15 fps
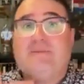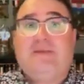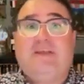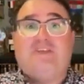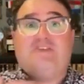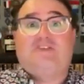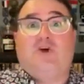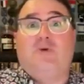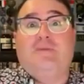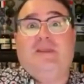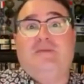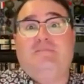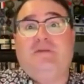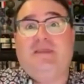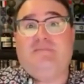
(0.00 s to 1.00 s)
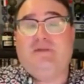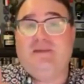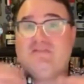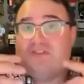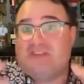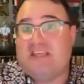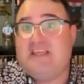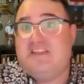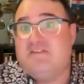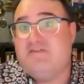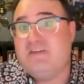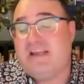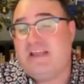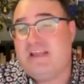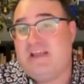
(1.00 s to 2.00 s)
because so many people have seen the
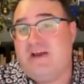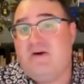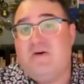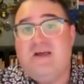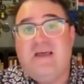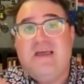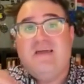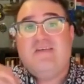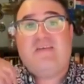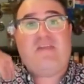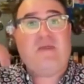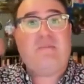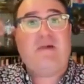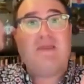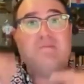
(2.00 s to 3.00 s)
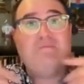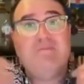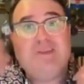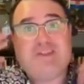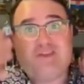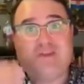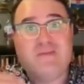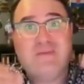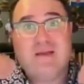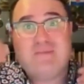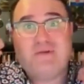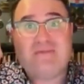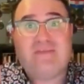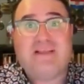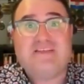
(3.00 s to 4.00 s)
video that they might
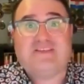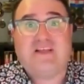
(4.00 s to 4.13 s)
misremember things